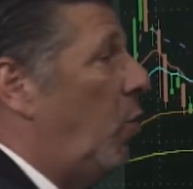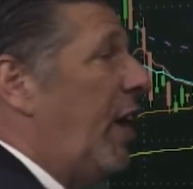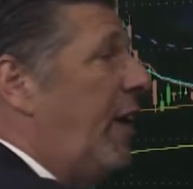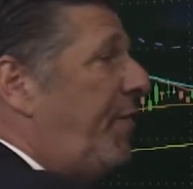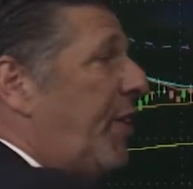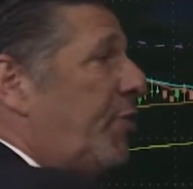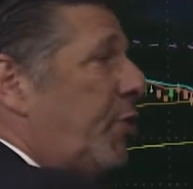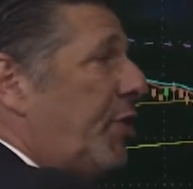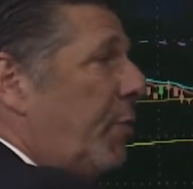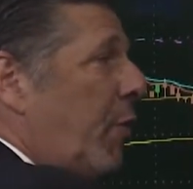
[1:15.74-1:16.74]
If this
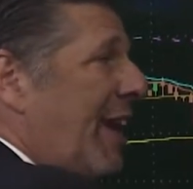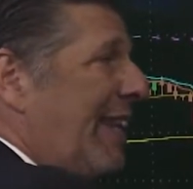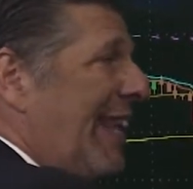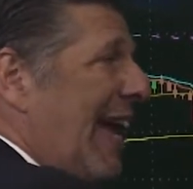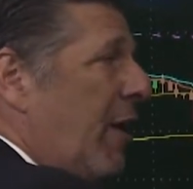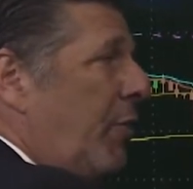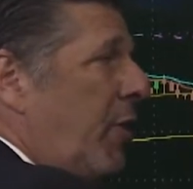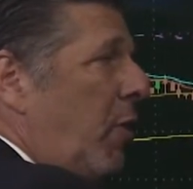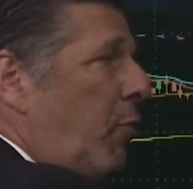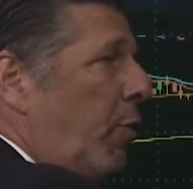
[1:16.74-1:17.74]
were to break down,
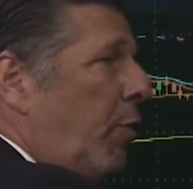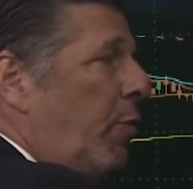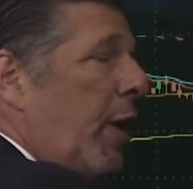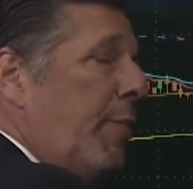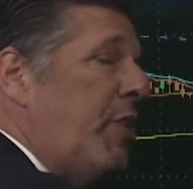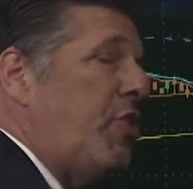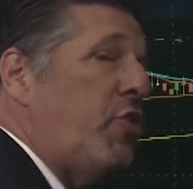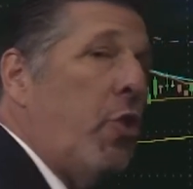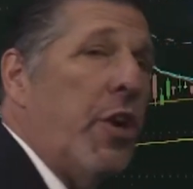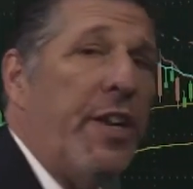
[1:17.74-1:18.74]
we would want to be
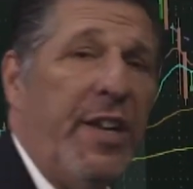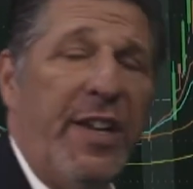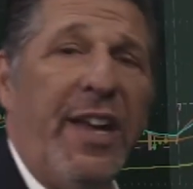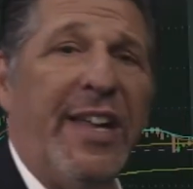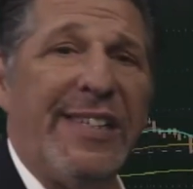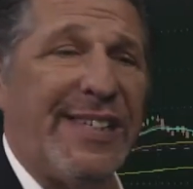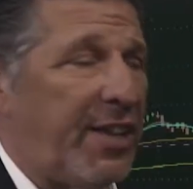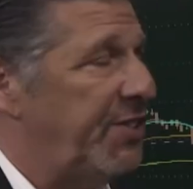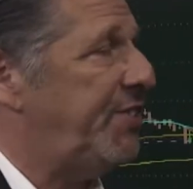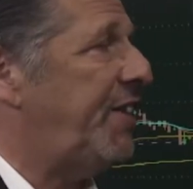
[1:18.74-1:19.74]
short and
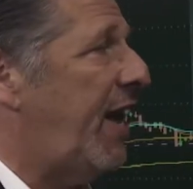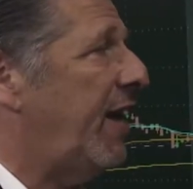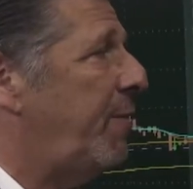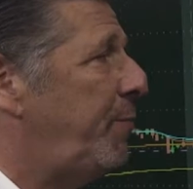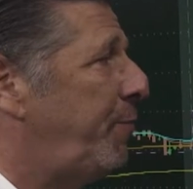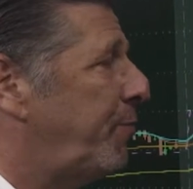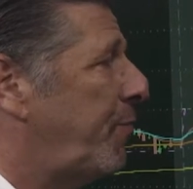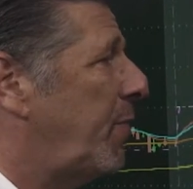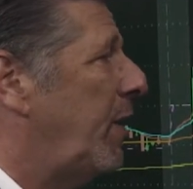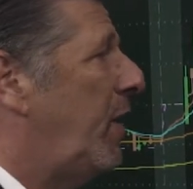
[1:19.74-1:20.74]
sell the stock.
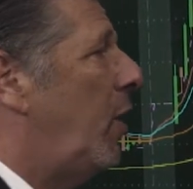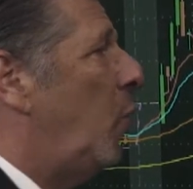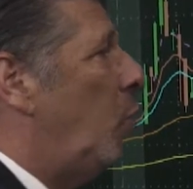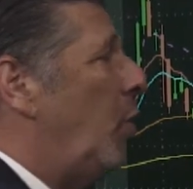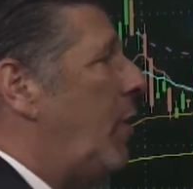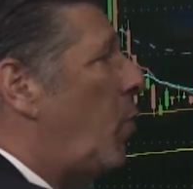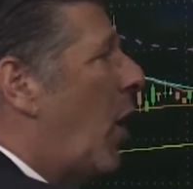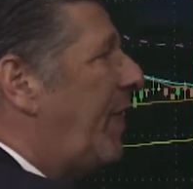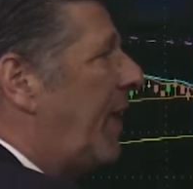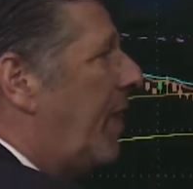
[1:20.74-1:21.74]
We
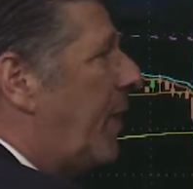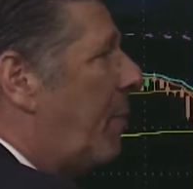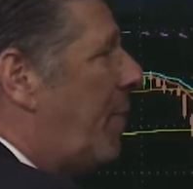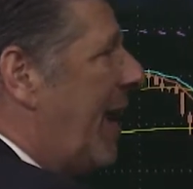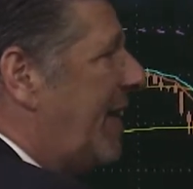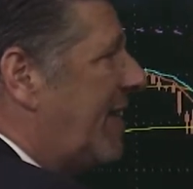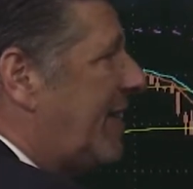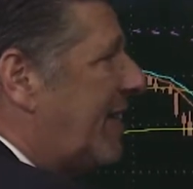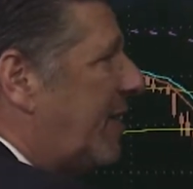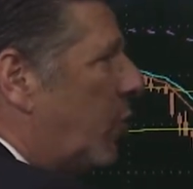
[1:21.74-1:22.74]
want the
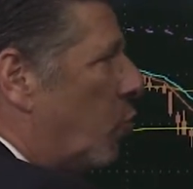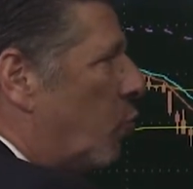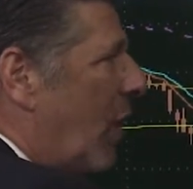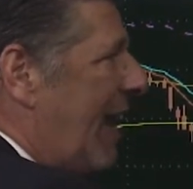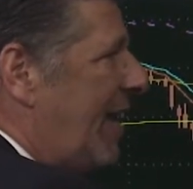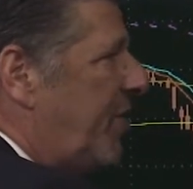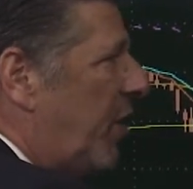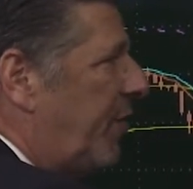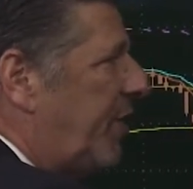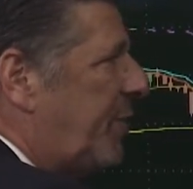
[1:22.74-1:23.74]
base, the range
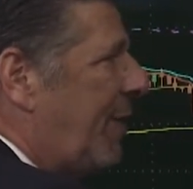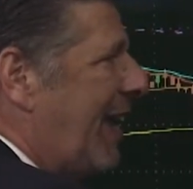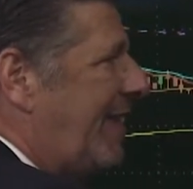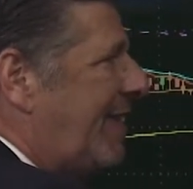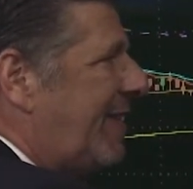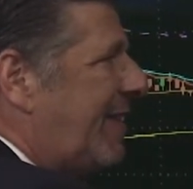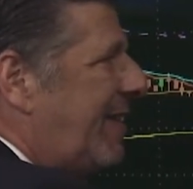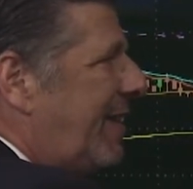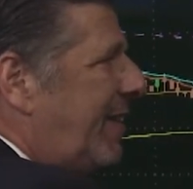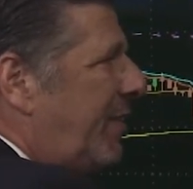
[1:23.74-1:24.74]
of this base,
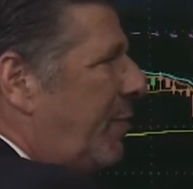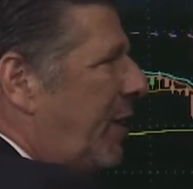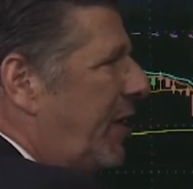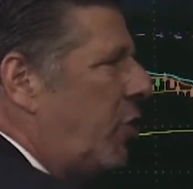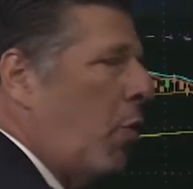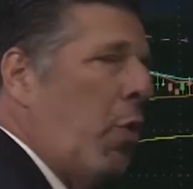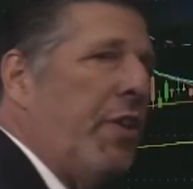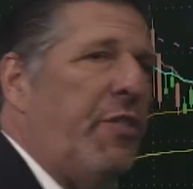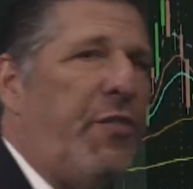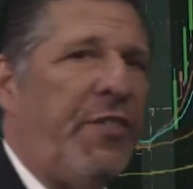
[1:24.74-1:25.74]
to be no more
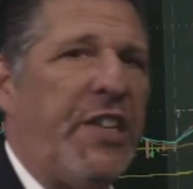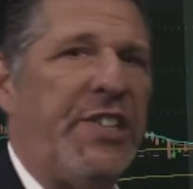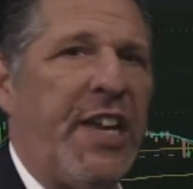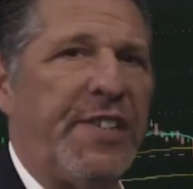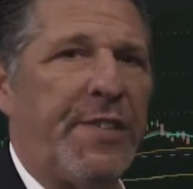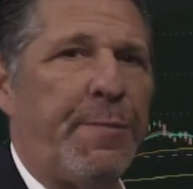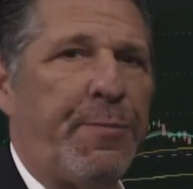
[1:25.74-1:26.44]
than 50 cents.